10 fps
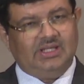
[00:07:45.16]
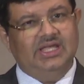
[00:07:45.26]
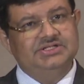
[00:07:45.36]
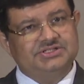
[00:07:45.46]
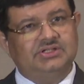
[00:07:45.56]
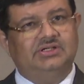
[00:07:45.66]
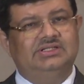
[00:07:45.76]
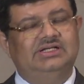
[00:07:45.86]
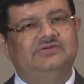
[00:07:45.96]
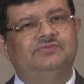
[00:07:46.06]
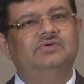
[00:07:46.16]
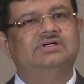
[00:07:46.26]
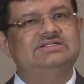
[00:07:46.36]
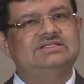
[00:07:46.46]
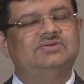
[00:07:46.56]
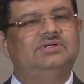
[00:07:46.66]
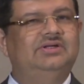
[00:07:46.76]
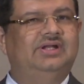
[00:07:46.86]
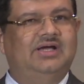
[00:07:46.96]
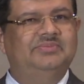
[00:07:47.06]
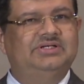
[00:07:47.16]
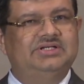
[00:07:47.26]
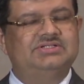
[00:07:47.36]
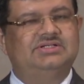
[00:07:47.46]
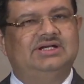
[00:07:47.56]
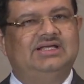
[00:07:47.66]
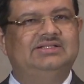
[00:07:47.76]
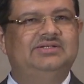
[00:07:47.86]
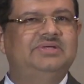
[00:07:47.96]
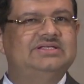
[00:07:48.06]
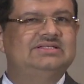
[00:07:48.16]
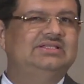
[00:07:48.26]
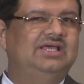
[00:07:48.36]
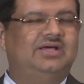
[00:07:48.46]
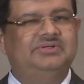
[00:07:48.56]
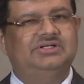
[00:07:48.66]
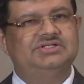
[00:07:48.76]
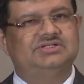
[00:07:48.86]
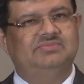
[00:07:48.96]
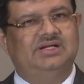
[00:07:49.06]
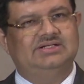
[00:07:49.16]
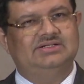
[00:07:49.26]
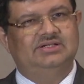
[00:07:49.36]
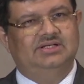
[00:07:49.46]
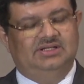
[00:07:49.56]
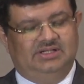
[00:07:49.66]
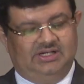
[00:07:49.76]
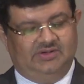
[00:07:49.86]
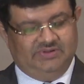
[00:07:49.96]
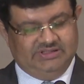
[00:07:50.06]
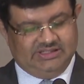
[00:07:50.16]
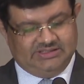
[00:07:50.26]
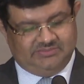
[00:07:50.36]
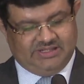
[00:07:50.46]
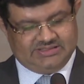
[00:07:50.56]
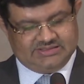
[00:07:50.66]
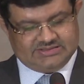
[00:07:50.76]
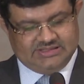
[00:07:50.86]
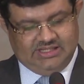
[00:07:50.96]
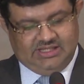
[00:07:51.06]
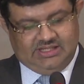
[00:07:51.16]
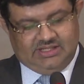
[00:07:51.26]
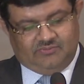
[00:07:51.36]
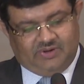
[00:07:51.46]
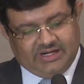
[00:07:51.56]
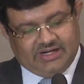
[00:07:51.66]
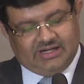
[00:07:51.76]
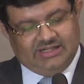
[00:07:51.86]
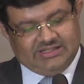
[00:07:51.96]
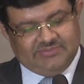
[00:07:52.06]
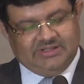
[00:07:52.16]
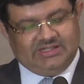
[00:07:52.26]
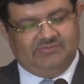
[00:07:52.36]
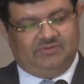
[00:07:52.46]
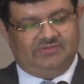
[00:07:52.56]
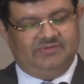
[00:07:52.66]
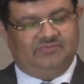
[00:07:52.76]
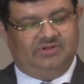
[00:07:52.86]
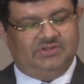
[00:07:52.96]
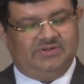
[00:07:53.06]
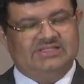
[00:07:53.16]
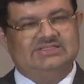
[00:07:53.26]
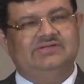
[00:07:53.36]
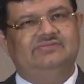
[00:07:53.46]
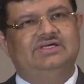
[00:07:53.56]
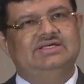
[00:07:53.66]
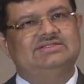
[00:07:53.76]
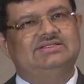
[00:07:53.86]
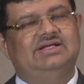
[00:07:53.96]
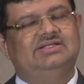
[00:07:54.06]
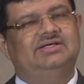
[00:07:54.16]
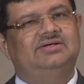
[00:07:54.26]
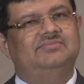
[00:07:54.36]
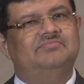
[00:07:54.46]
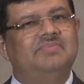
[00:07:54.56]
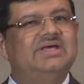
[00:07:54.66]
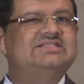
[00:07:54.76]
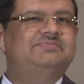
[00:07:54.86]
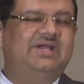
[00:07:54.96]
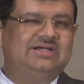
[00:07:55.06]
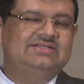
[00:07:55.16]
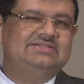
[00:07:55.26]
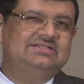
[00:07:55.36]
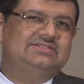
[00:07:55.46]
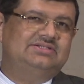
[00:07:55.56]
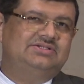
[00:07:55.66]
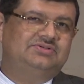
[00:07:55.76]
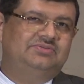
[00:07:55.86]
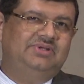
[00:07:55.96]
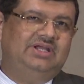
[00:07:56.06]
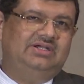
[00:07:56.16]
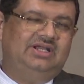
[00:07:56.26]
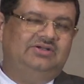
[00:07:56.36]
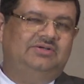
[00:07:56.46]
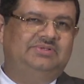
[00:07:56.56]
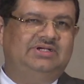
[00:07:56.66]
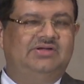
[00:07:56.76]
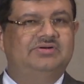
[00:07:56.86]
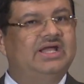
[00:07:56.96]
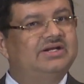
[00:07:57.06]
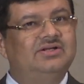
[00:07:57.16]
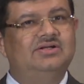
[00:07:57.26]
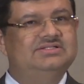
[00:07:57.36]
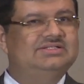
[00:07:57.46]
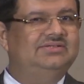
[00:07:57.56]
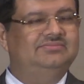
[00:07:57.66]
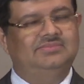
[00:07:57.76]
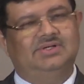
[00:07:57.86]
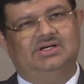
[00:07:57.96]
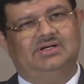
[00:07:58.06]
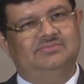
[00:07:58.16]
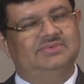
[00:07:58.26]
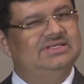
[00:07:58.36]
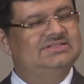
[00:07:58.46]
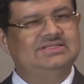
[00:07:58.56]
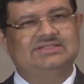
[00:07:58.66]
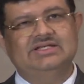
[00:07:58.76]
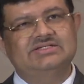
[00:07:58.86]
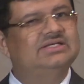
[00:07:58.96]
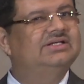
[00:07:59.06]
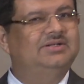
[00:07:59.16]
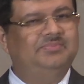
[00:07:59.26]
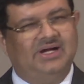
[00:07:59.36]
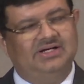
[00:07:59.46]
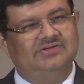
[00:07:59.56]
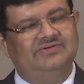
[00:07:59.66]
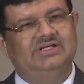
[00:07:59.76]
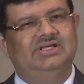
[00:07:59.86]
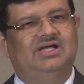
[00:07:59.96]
ensure that the focus is only on arbitration rather than mixing the arbitration matter with the other matters. Ultimately what we want to achieve is that the best practices should be adopted. Now, technology is an integral part of any